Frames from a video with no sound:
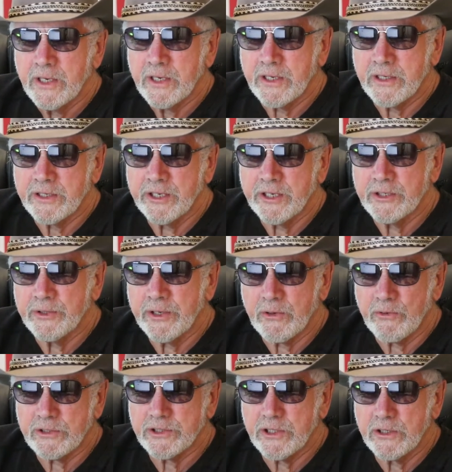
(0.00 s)
continuing
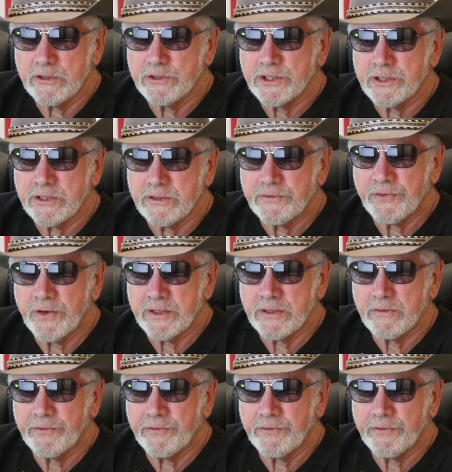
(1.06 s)
resolution to fund the